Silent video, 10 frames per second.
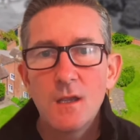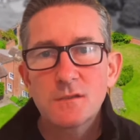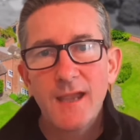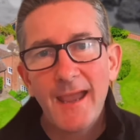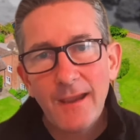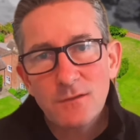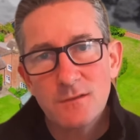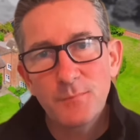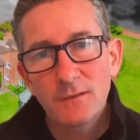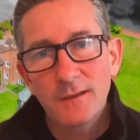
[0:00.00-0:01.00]
So how does
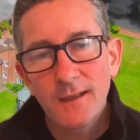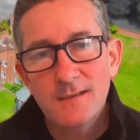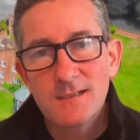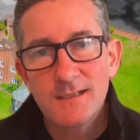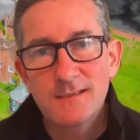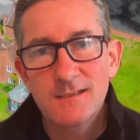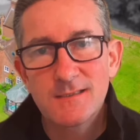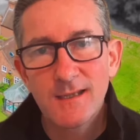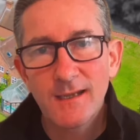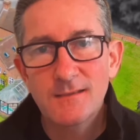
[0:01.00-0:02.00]
a building get its listed
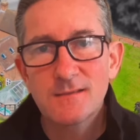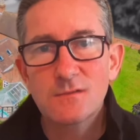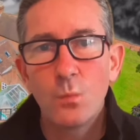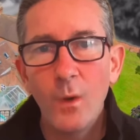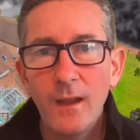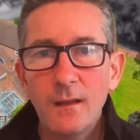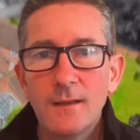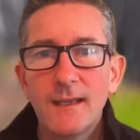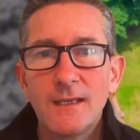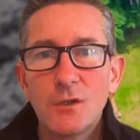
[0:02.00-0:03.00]
status? Well,
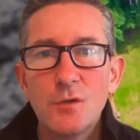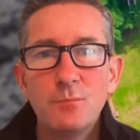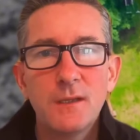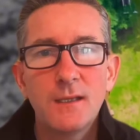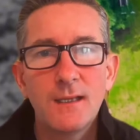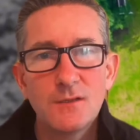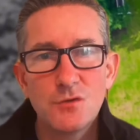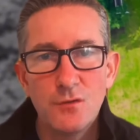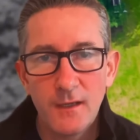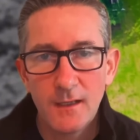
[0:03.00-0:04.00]
it could be its
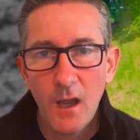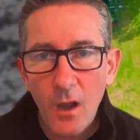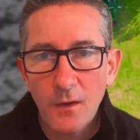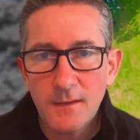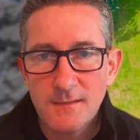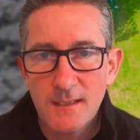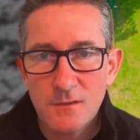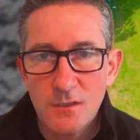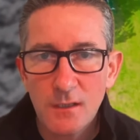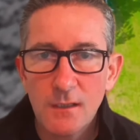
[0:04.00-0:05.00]
unique
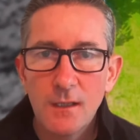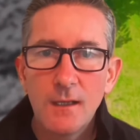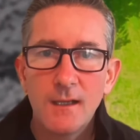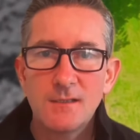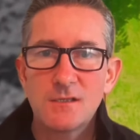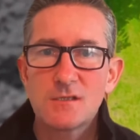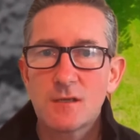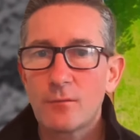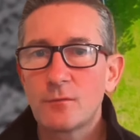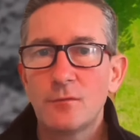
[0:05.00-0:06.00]
architecture, its
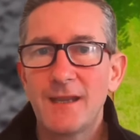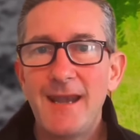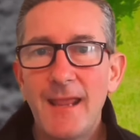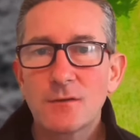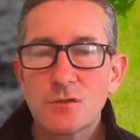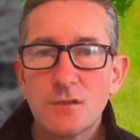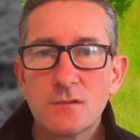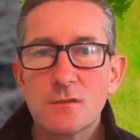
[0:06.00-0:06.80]
historical connections